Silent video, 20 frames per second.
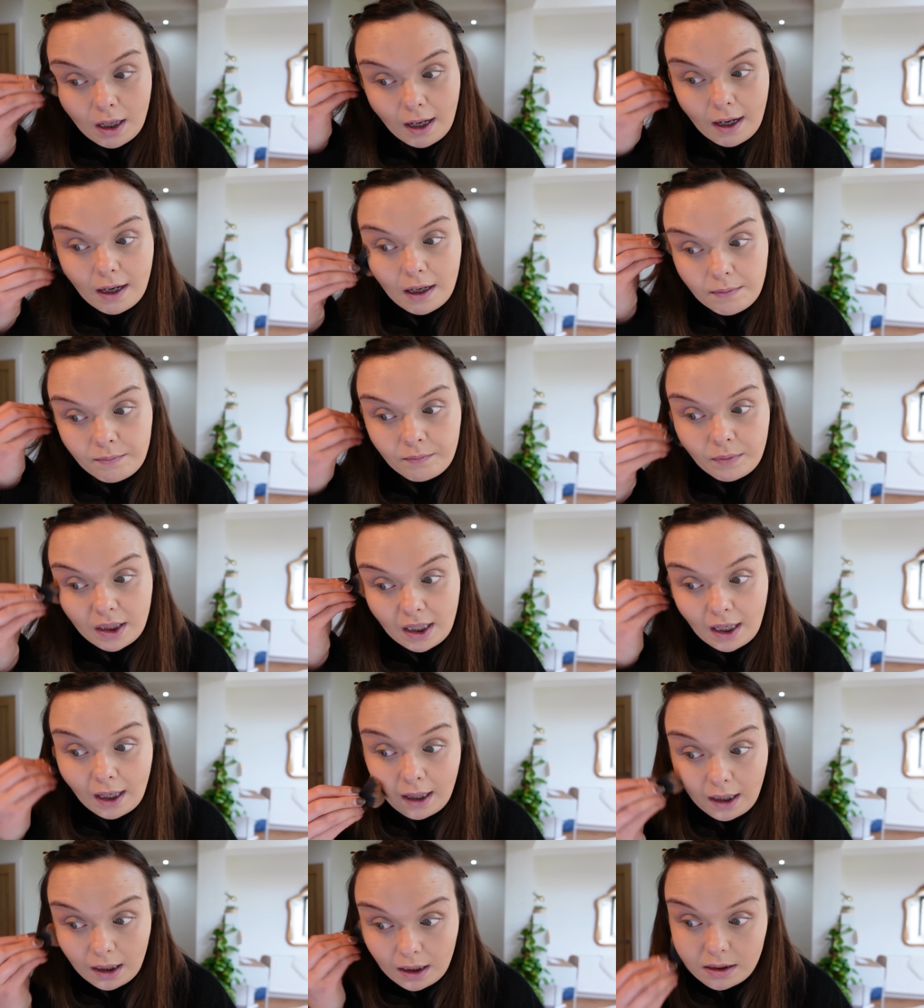
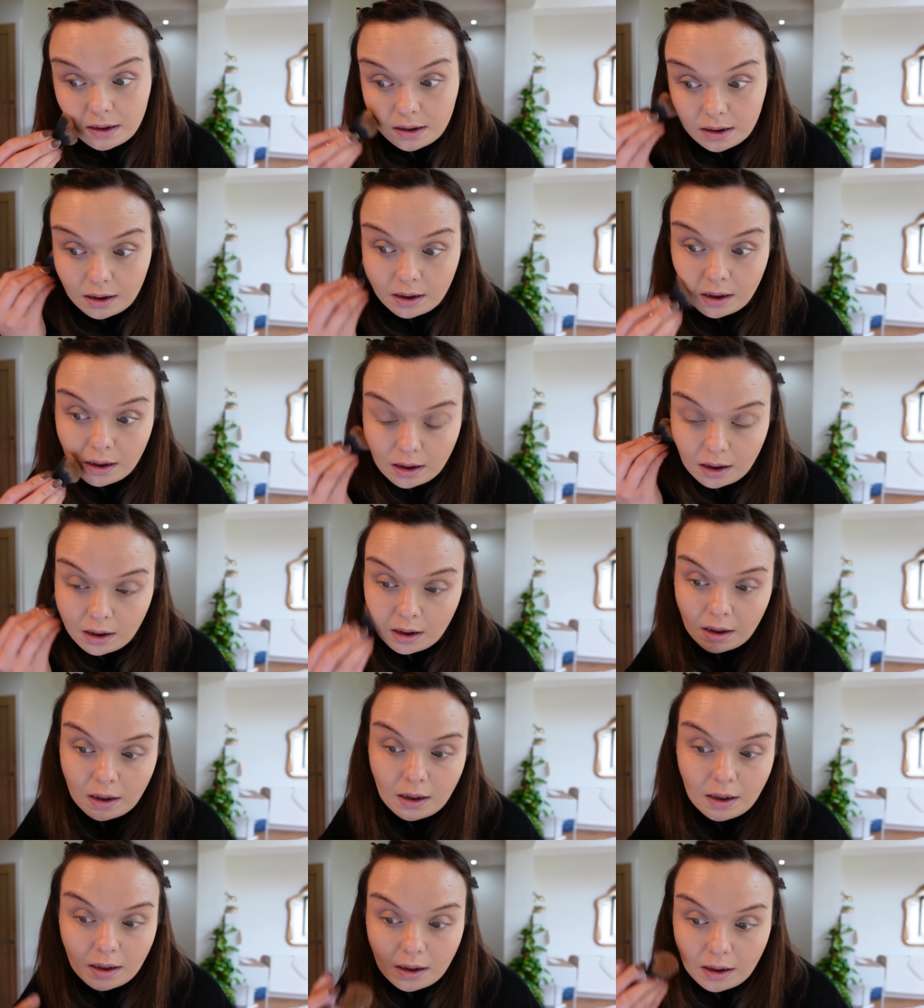It has
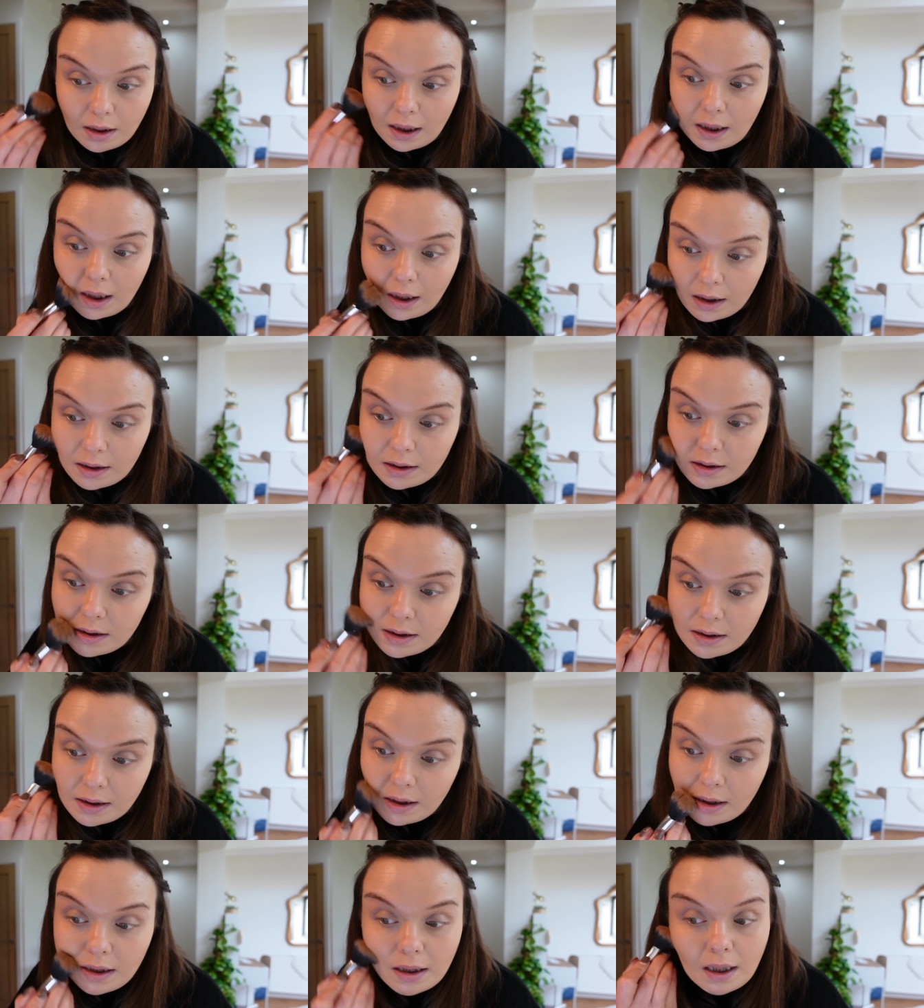that
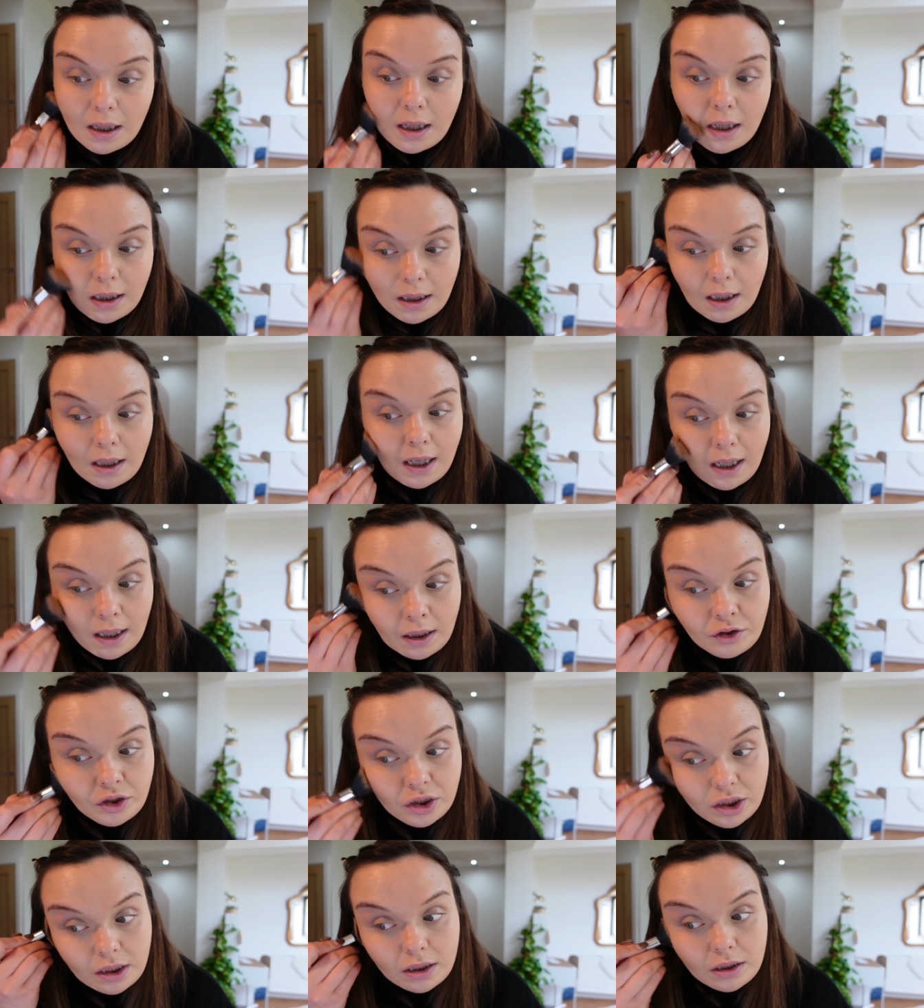
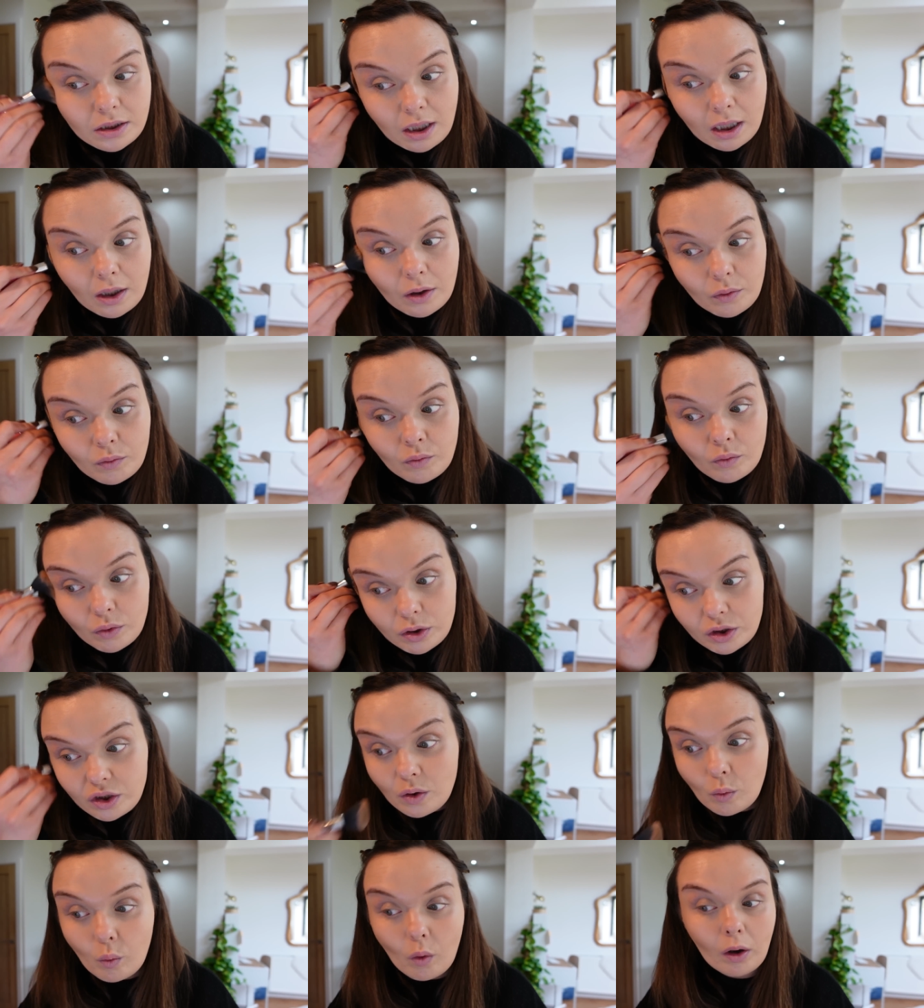ashier tone
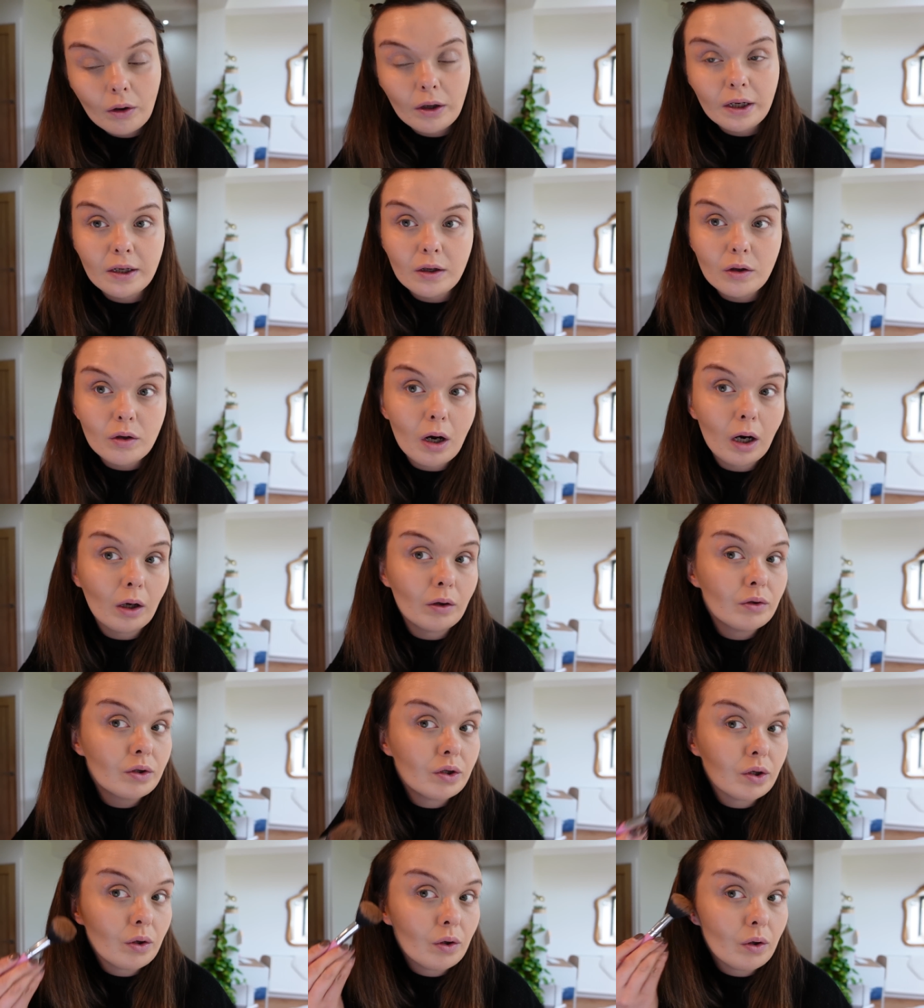which you want in a
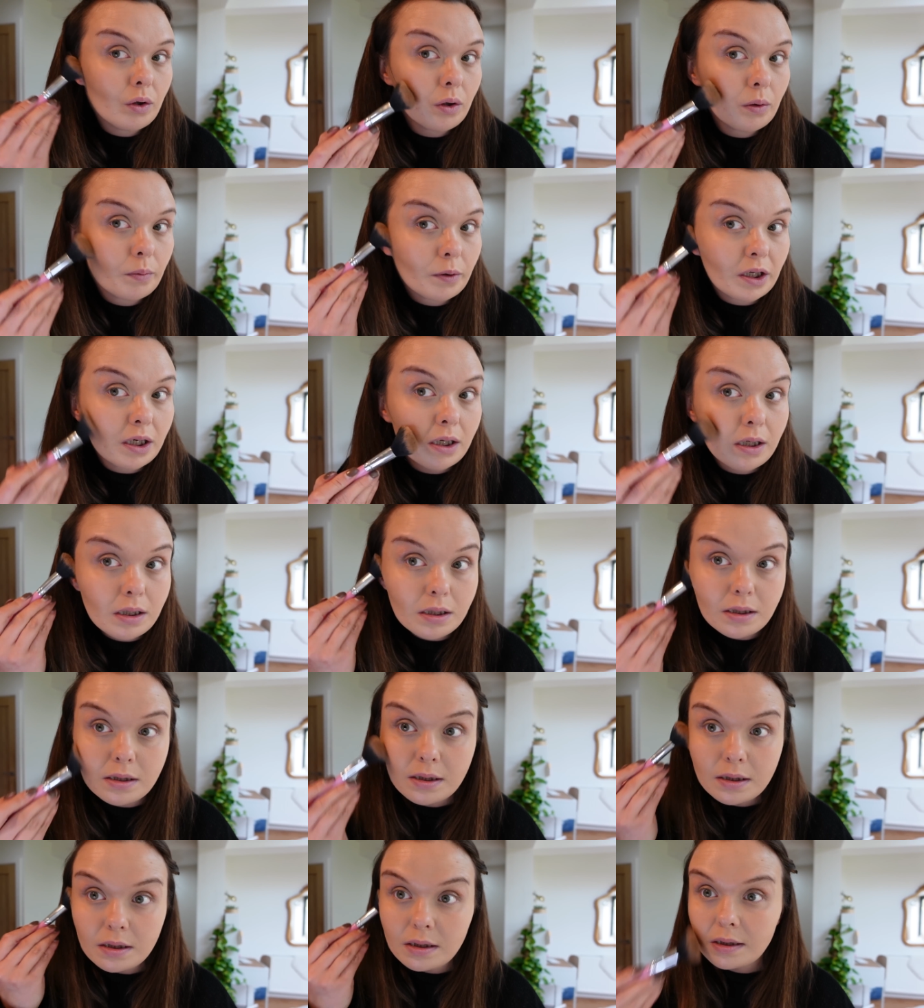contour
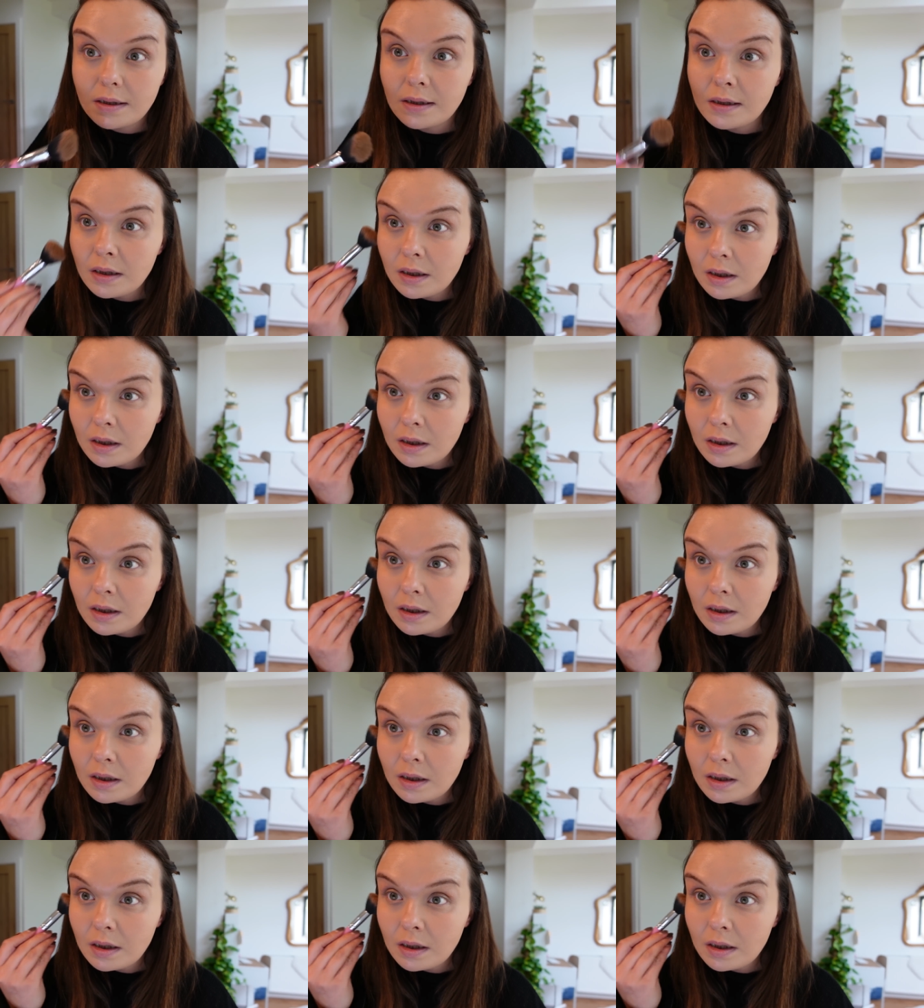because